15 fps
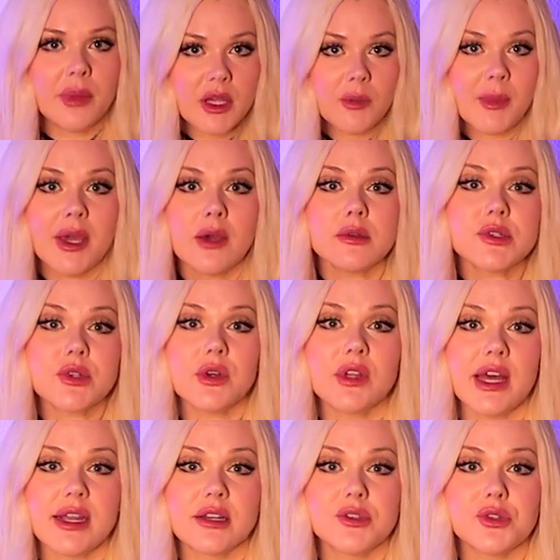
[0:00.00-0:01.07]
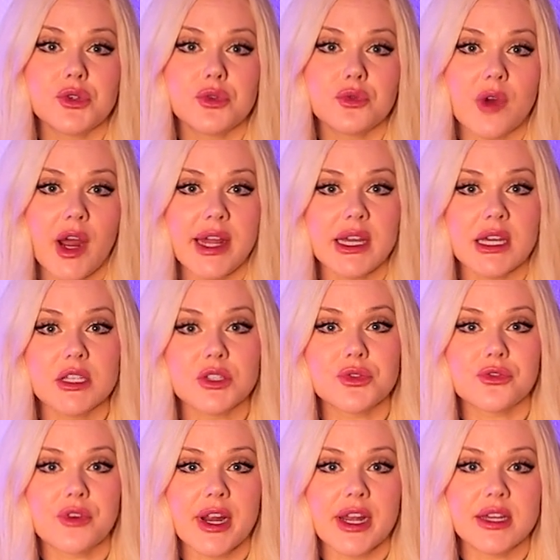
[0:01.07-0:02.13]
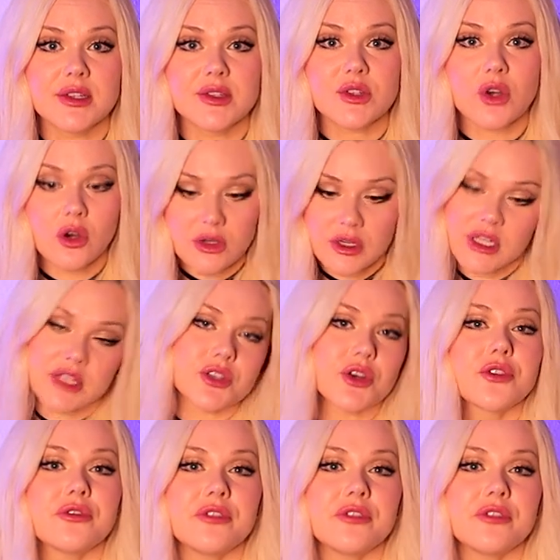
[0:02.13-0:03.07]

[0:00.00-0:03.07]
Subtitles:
But you may also like to write each phrase on its own